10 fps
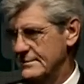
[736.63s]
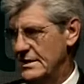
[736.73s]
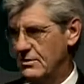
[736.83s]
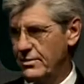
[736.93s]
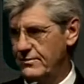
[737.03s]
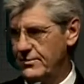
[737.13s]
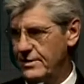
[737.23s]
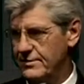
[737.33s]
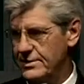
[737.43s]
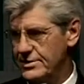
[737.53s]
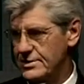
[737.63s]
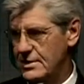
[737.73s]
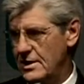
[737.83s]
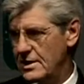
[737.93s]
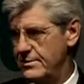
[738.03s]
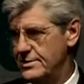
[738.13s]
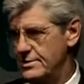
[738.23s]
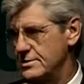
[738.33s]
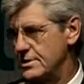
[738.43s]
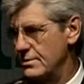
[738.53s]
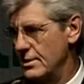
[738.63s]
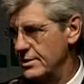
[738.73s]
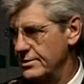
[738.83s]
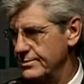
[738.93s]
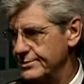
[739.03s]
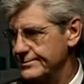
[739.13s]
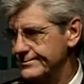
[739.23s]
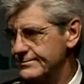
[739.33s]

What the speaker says: Now, we've driven this economy since hula hoops.